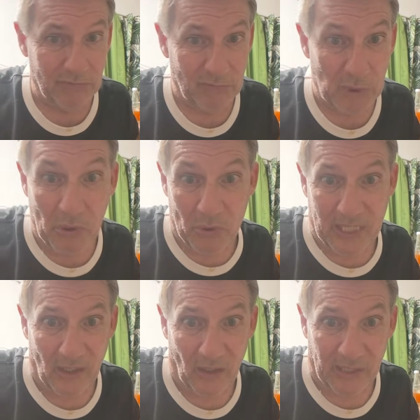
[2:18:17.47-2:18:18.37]
who knows
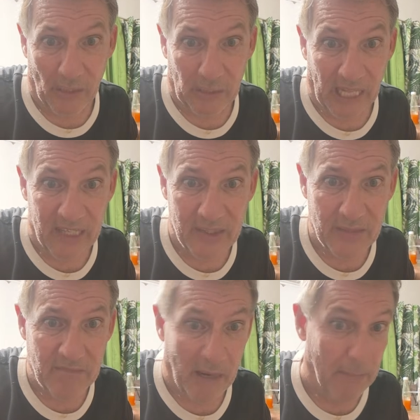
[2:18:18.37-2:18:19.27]
how long that will last.
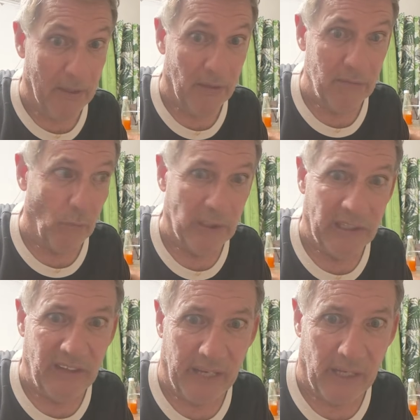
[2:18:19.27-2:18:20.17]
Maybe they'll one day
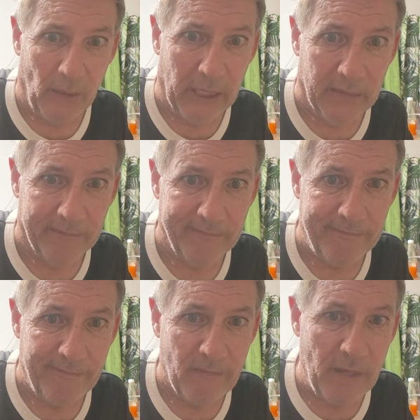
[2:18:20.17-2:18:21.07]
take it away.
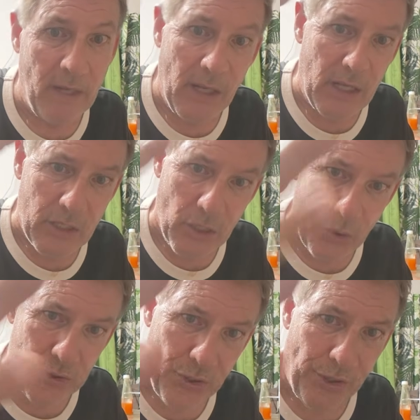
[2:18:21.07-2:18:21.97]
Social
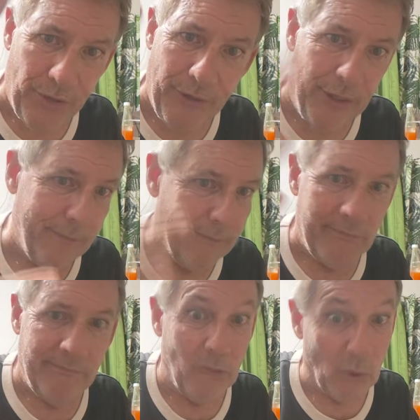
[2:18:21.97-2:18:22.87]
Security,
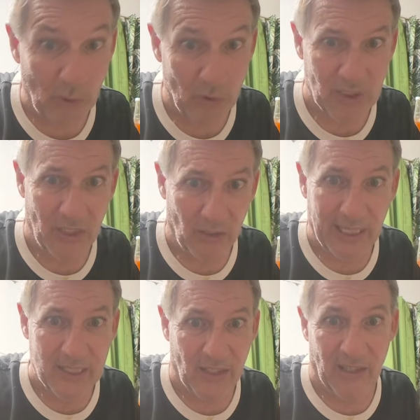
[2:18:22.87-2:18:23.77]
who knows how long
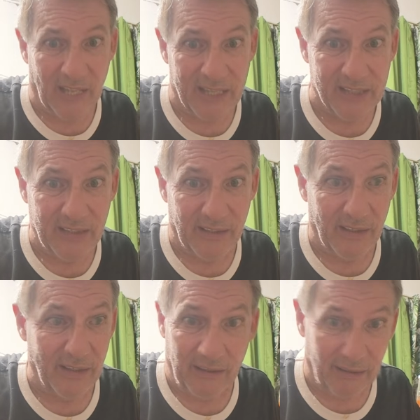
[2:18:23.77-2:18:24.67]
that's going to last.
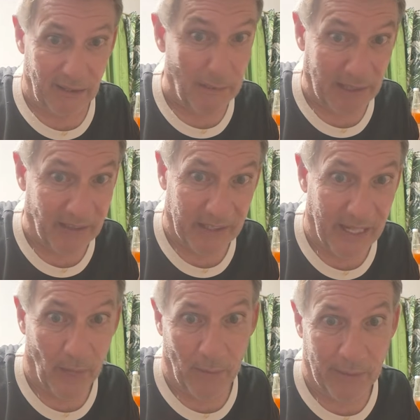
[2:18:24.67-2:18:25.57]
They might take
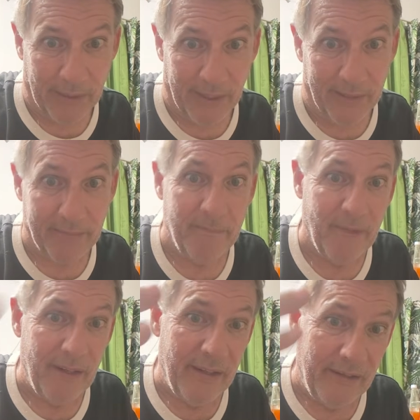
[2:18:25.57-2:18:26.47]
that away one day.
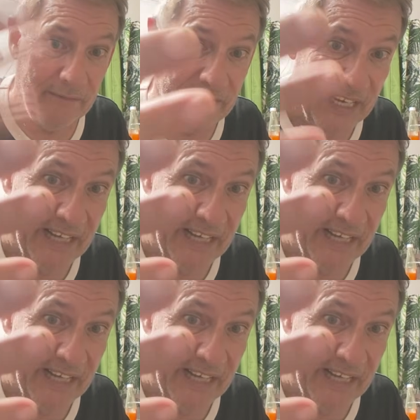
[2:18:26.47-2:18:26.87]
VA